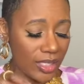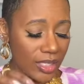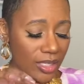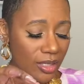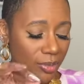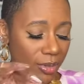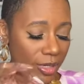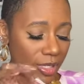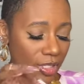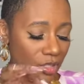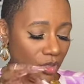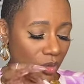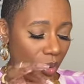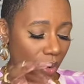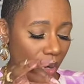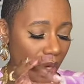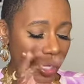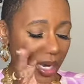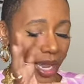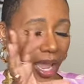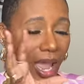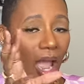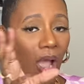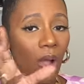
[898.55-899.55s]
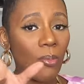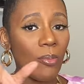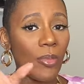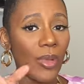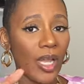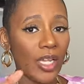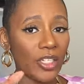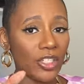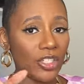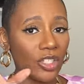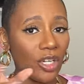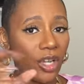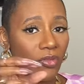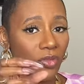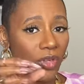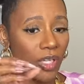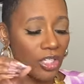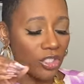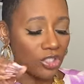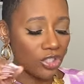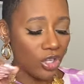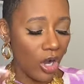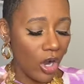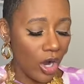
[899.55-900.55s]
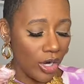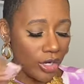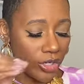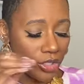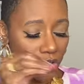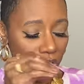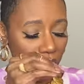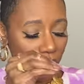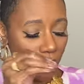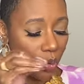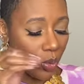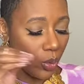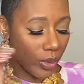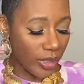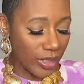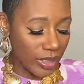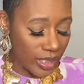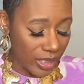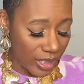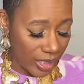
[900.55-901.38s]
depends on how much of each heart you're going to